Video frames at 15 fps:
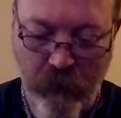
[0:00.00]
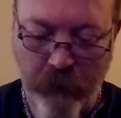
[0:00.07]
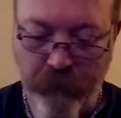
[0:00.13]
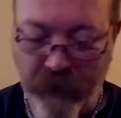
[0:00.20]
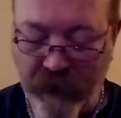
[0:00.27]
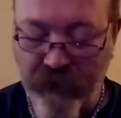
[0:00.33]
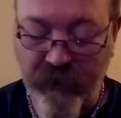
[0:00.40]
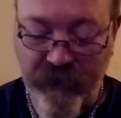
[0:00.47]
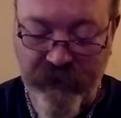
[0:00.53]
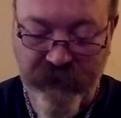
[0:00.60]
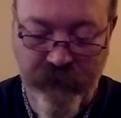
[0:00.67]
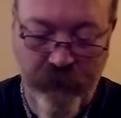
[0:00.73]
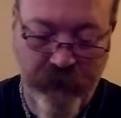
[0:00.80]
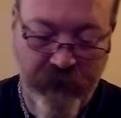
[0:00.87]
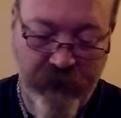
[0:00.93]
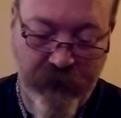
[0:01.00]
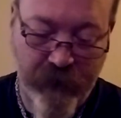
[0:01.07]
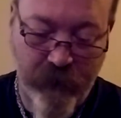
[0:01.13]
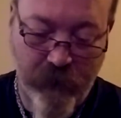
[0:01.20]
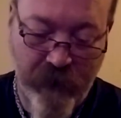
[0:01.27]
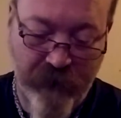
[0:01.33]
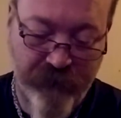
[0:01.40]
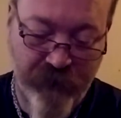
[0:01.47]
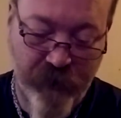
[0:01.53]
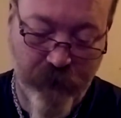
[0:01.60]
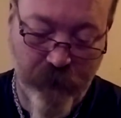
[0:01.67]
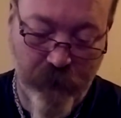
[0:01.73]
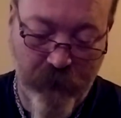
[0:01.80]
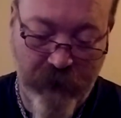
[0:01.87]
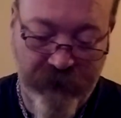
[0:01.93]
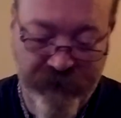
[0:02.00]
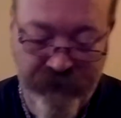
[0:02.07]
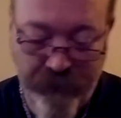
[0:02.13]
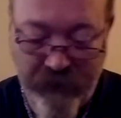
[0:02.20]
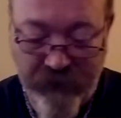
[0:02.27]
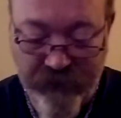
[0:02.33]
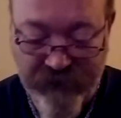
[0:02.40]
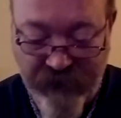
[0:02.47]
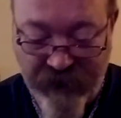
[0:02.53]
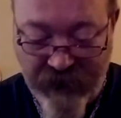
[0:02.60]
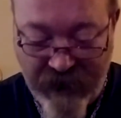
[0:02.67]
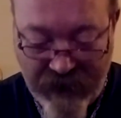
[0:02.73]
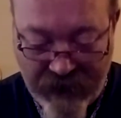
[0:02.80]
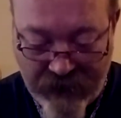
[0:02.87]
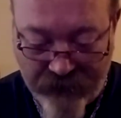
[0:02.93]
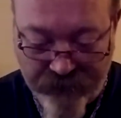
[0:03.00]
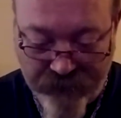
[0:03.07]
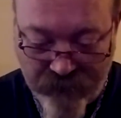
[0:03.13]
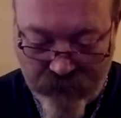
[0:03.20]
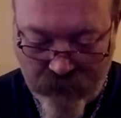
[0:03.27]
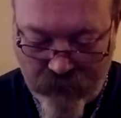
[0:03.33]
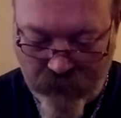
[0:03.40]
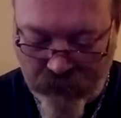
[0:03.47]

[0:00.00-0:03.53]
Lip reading: Mainly so that I don't have to utilize the mounts I have